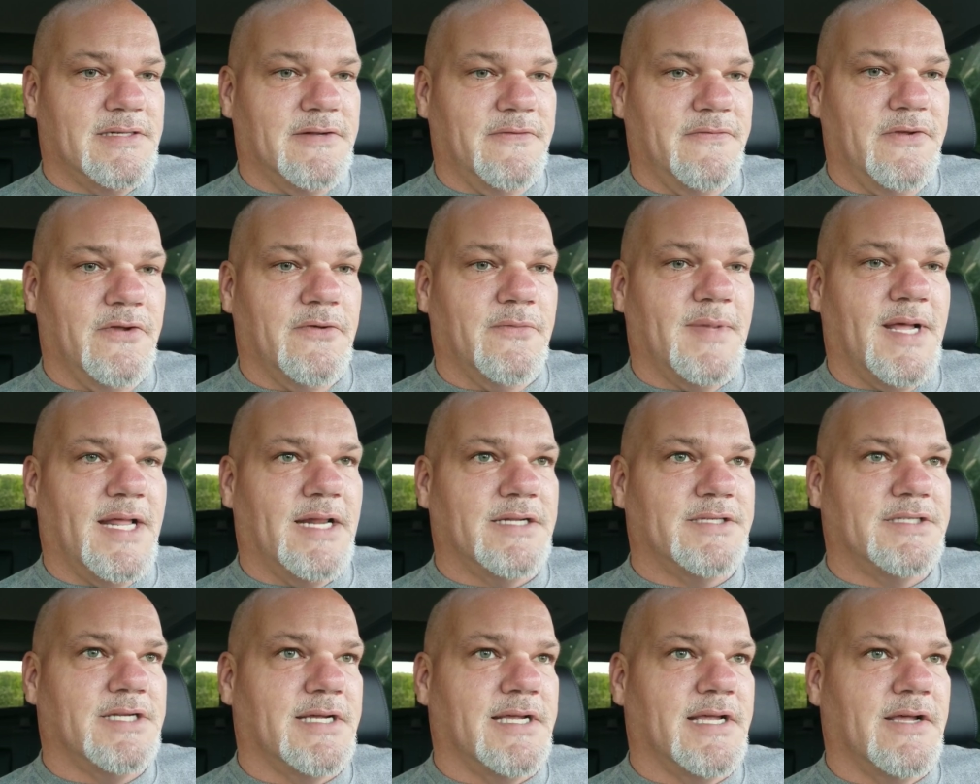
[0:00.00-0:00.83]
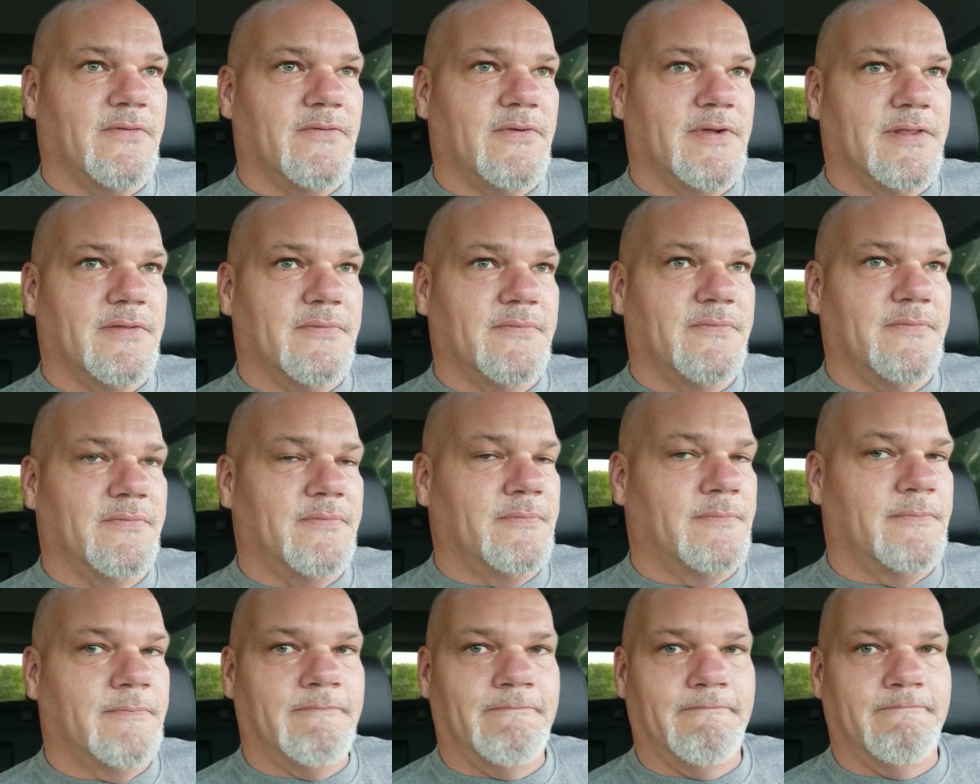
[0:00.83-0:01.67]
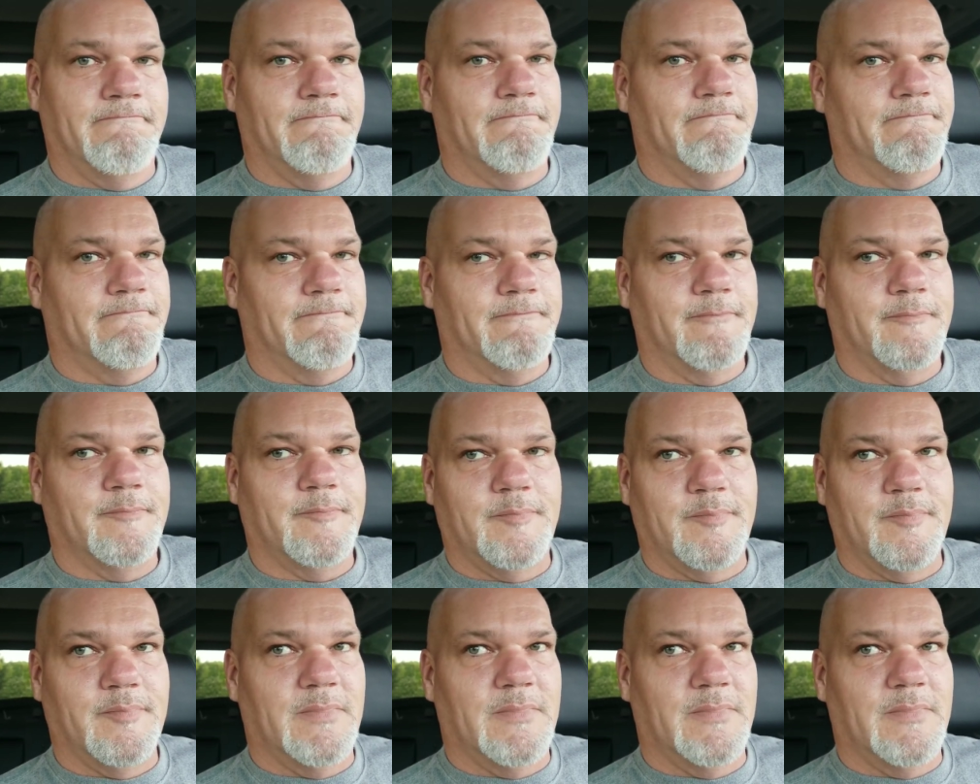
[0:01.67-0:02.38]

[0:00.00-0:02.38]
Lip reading: I get with them. I